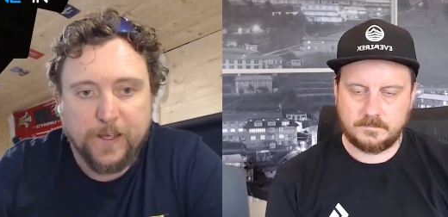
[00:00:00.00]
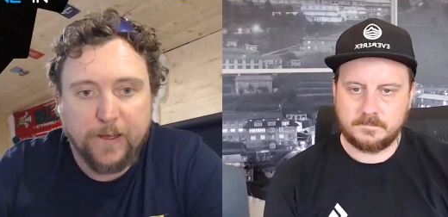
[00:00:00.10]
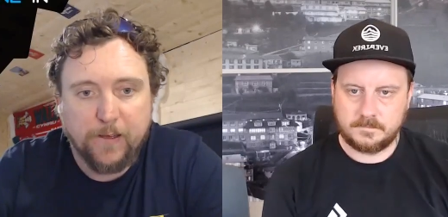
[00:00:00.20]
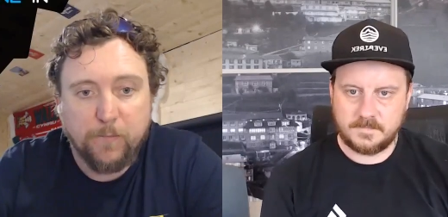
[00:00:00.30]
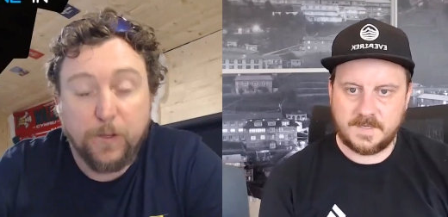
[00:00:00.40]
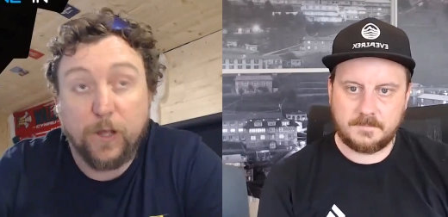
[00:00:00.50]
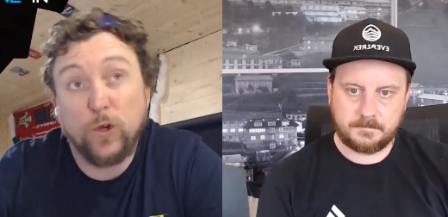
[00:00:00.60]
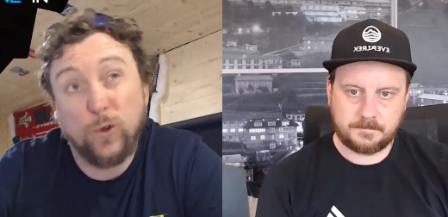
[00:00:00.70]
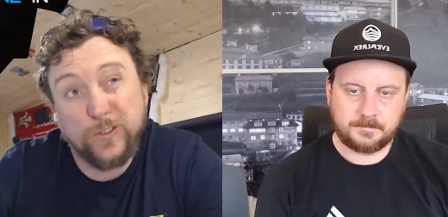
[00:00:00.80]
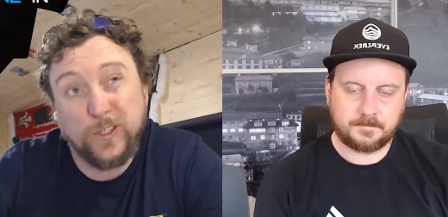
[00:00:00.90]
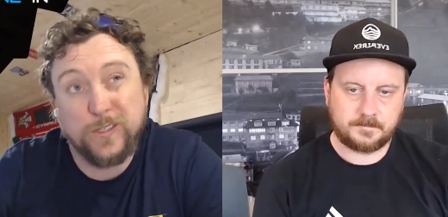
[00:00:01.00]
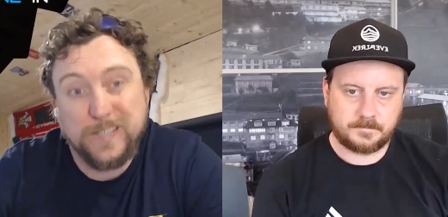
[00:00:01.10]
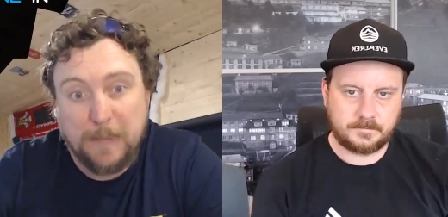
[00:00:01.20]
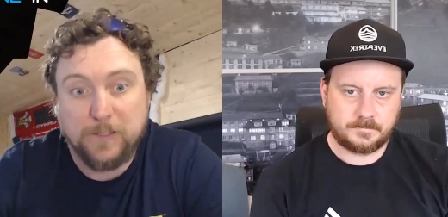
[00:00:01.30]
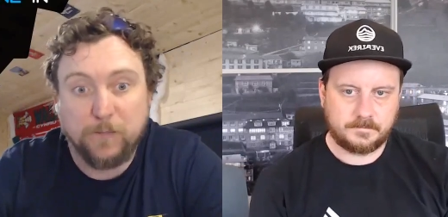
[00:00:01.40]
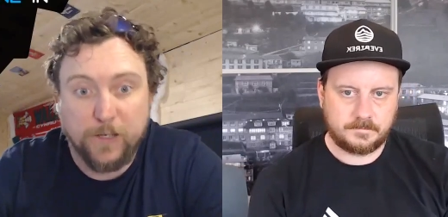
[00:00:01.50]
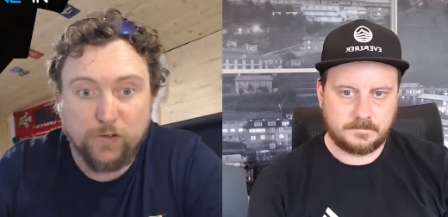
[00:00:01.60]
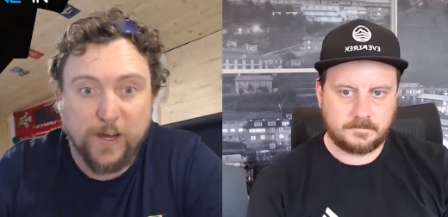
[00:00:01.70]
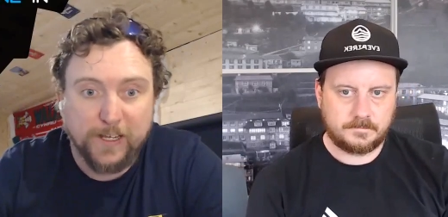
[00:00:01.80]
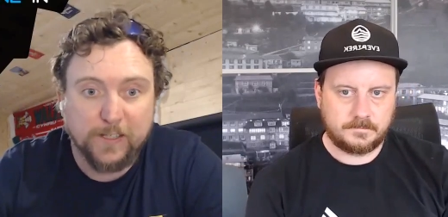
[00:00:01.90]
Speaker 1: uh, but I also slept in my
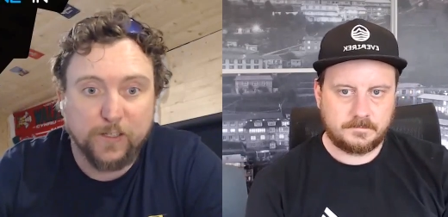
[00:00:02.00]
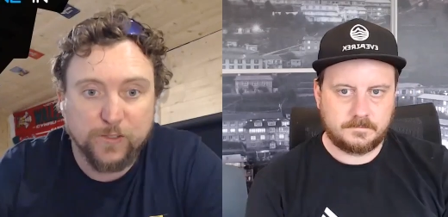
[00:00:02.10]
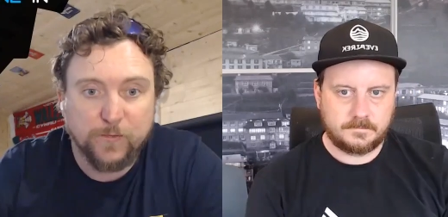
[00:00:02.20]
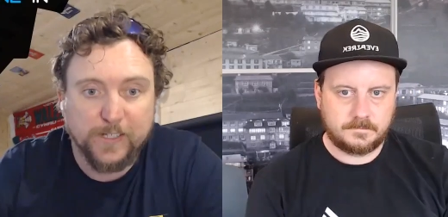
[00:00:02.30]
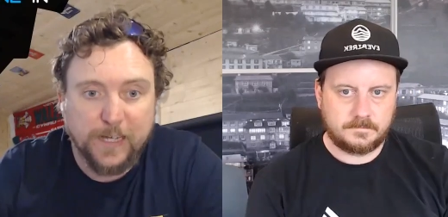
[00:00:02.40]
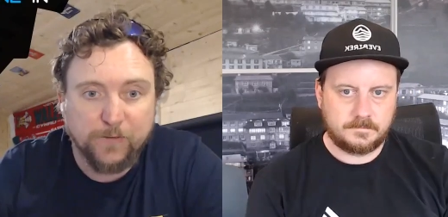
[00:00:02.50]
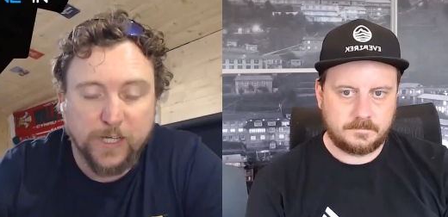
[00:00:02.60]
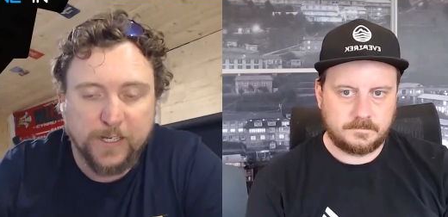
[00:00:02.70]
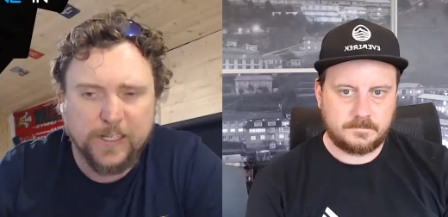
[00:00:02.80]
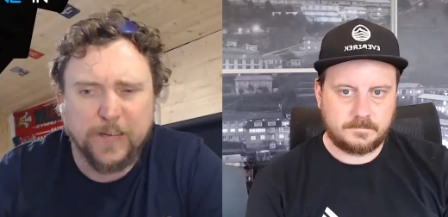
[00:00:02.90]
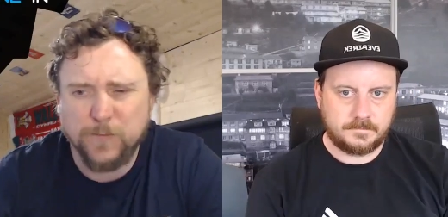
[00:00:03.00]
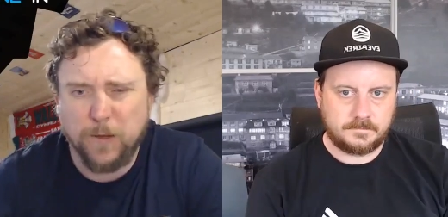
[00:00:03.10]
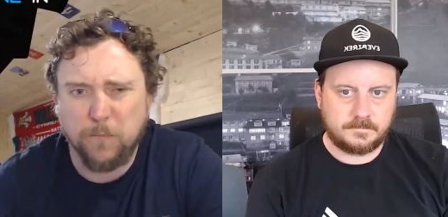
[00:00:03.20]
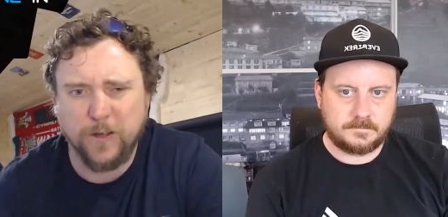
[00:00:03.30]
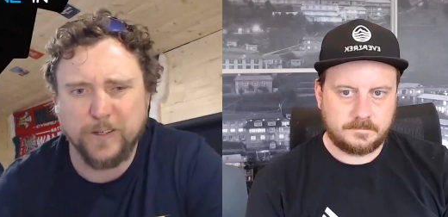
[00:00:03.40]
trekking clothes and my down jacket. Yeah, it was about